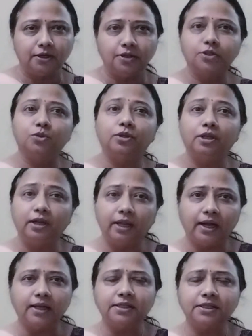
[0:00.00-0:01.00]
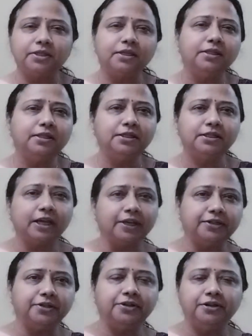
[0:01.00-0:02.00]
So the last in this
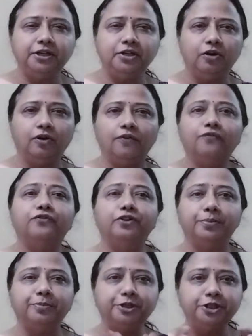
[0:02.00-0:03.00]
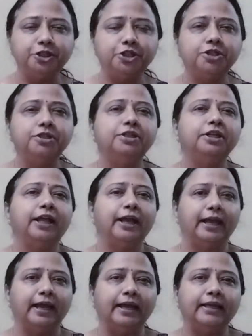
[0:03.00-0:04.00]
category of repetition
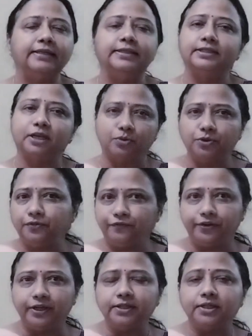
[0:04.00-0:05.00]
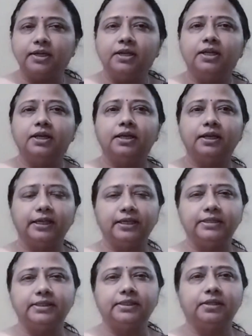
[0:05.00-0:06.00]
and sound effect
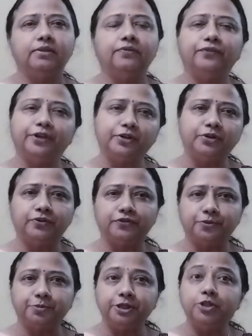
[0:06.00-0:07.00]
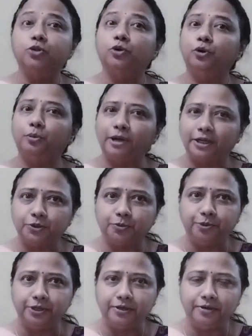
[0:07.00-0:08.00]
is the figure of speech
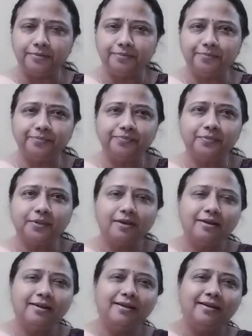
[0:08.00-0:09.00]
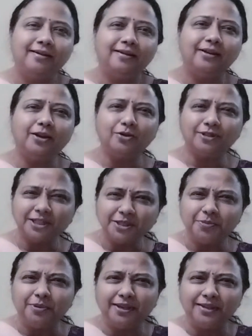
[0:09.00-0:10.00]
onomatopoeia. Now
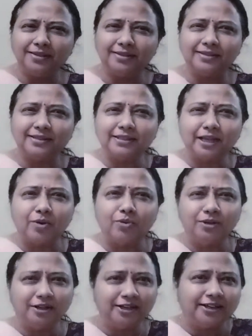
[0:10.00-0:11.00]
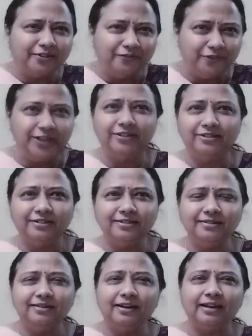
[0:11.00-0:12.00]
this may sound a little weird
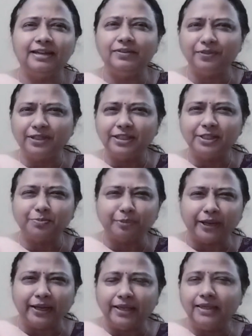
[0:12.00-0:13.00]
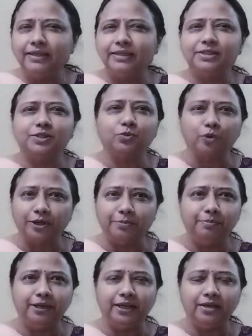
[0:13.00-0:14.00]
and even the spelling is quite
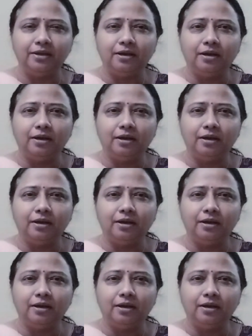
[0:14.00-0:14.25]
big,